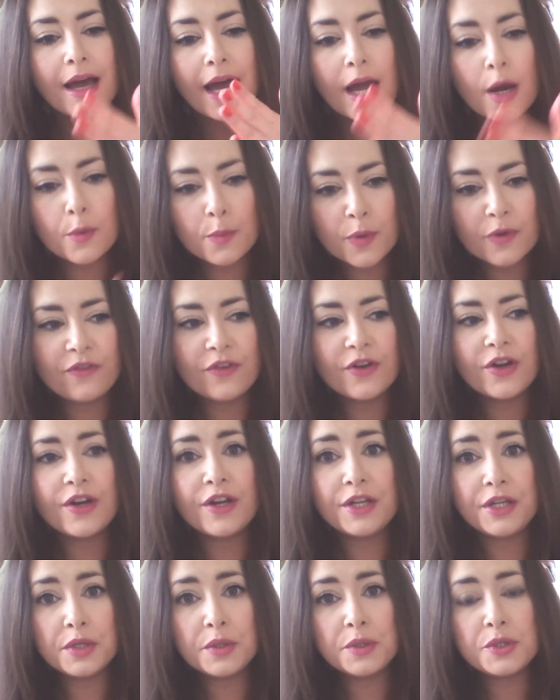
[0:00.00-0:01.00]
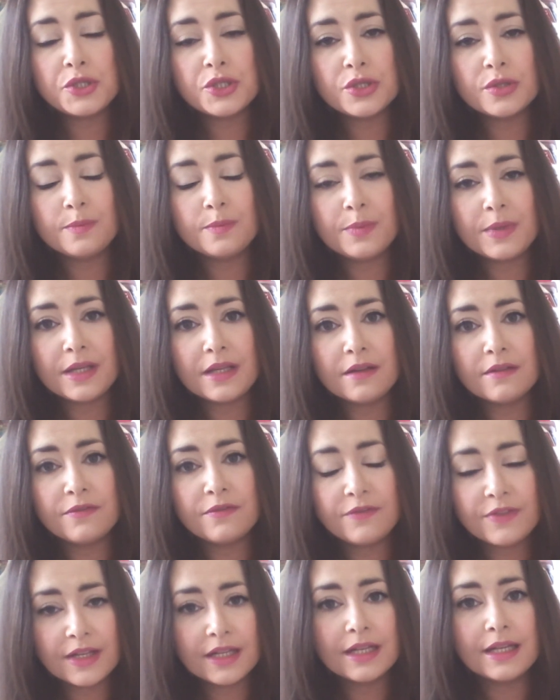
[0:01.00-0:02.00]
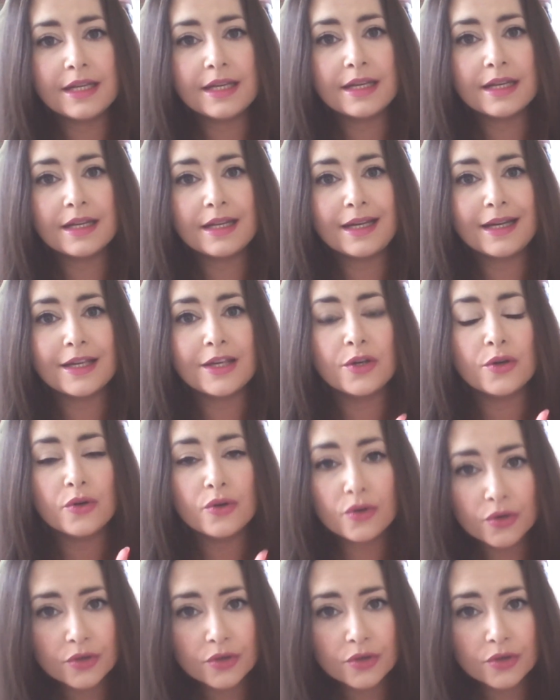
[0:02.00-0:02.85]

I would prefer you to be feeling like you're